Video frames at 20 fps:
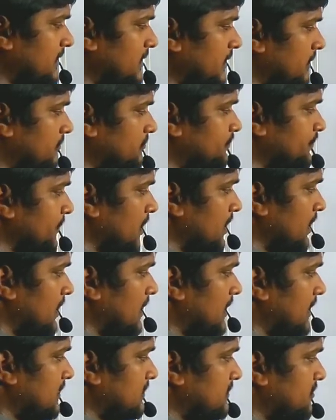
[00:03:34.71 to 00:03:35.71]
get the
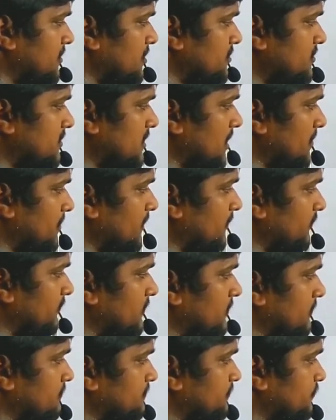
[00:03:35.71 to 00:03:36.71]
this type
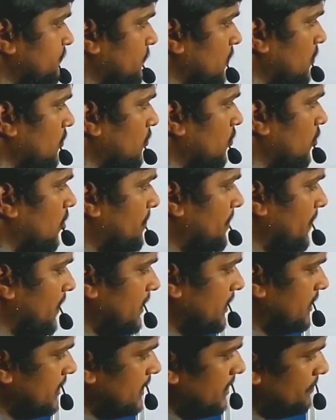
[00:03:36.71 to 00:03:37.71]
of
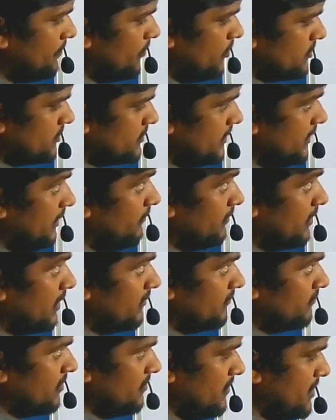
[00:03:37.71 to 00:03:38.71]
opened epoxide
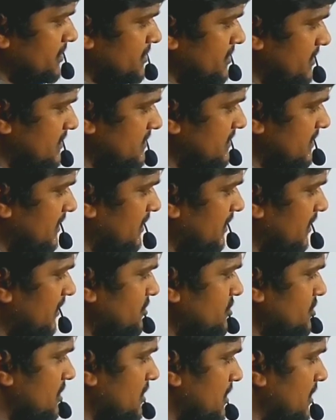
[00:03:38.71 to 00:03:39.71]
conformation
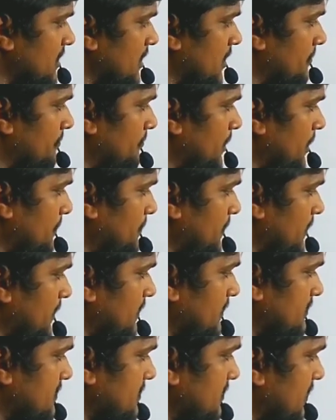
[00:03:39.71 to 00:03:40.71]
CH
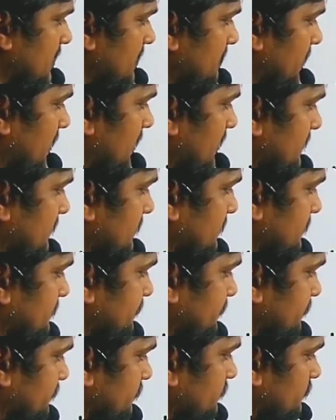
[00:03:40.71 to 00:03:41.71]
PPH3+.
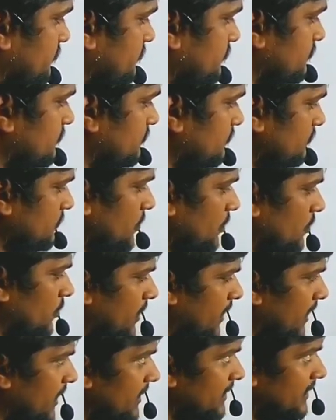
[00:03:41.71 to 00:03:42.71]

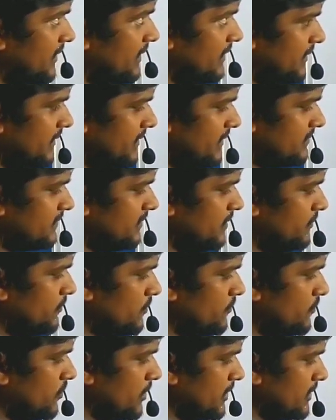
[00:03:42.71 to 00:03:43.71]
Okay, here
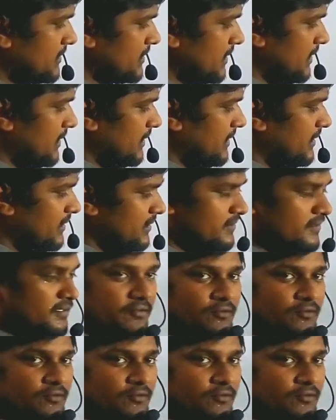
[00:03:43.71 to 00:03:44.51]
COO ethyl, here